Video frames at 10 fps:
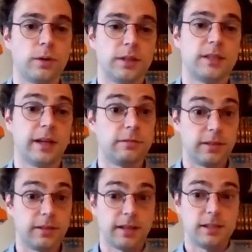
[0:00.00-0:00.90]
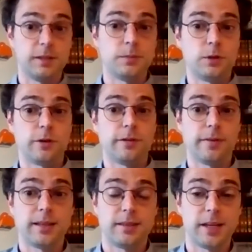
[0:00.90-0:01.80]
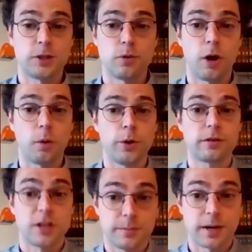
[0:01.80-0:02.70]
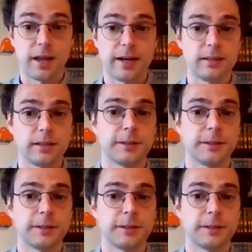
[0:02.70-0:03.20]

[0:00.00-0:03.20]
itself, and that seems to that's a wrong worth criminalizing.